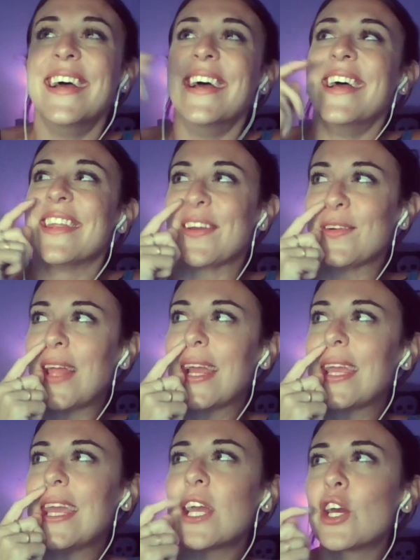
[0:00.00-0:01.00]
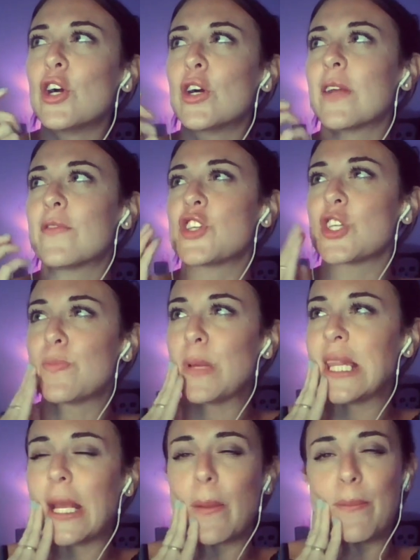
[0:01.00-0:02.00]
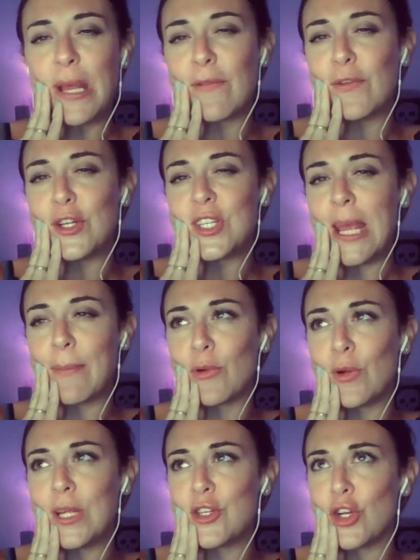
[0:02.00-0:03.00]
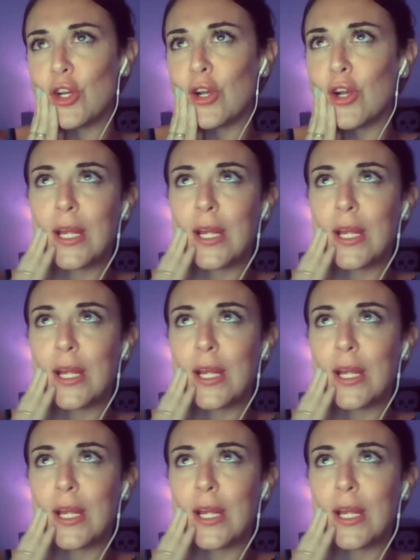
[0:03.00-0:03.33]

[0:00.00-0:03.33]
They're like, it could have just been like a Bigfoot type creature,